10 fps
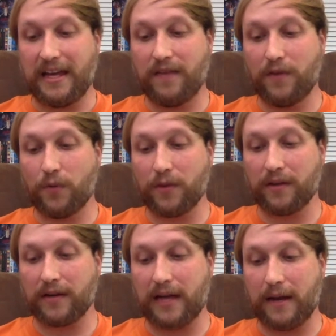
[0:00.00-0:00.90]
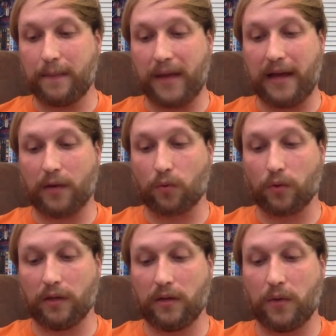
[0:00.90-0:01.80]
even when they're getting paid
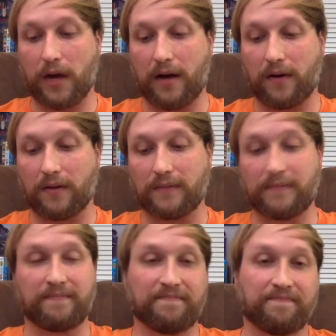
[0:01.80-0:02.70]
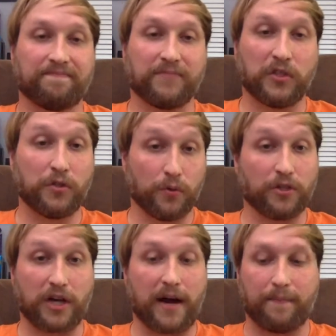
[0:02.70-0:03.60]
really well to do a
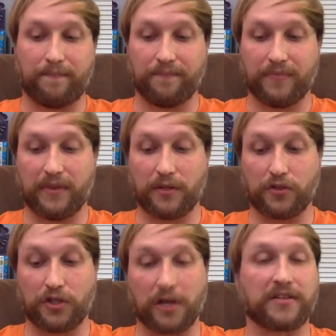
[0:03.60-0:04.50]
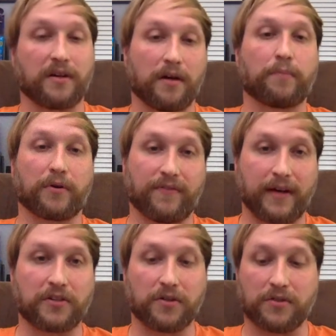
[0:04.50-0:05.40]
job. They're just
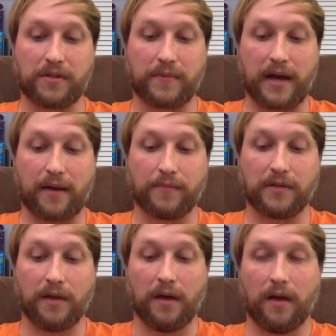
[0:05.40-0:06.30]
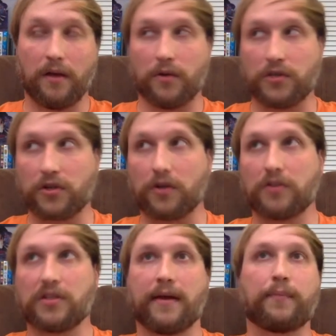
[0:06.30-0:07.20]
unprofessional sometimes. You know, certain
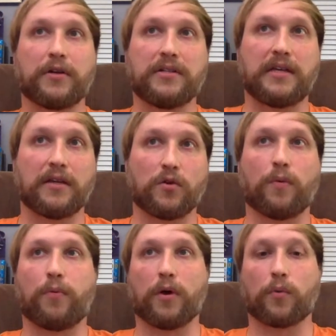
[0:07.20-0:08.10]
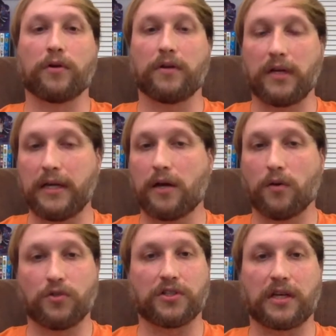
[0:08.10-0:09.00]
celebrities get to a point where their ego
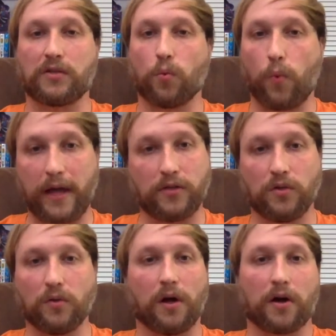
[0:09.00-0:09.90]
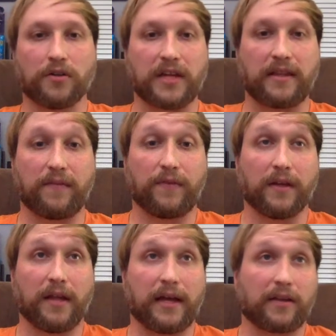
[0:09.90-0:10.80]
just gets way too large and they
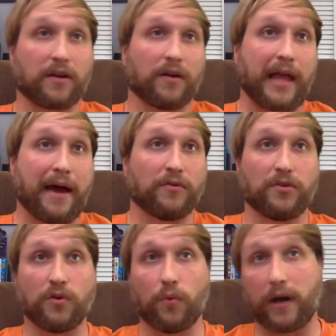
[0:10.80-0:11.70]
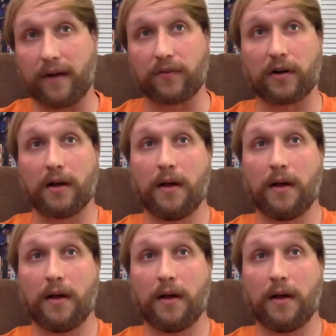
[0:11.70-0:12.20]
feel like they're allowed to do whatever.